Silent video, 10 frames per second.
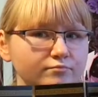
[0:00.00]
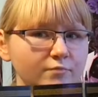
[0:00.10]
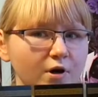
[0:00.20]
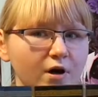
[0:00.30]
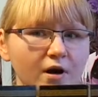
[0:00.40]

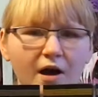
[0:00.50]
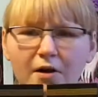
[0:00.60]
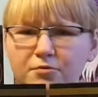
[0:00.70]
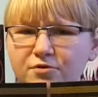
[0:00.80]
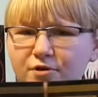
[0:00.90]

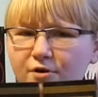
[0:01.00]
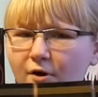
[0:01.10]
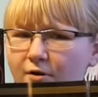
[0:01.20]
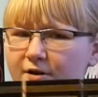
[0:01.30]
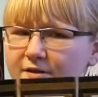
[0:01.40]
How do you
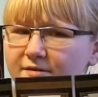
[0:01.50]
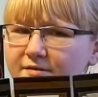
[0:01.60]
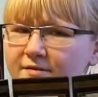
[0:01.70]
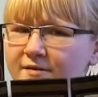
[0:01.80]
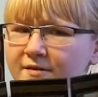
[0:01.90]
call it?
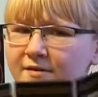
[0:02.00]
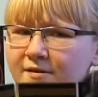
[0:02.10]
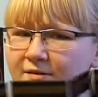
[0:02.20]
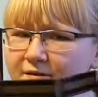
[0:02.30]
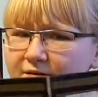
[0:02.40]

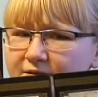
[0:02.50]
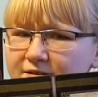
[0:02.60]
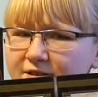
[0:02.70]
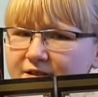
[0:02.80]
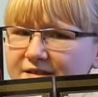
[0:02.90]

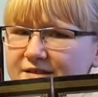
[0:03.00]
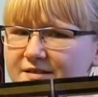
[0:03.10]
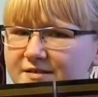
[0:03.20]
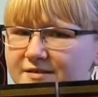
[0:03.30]
Jeez.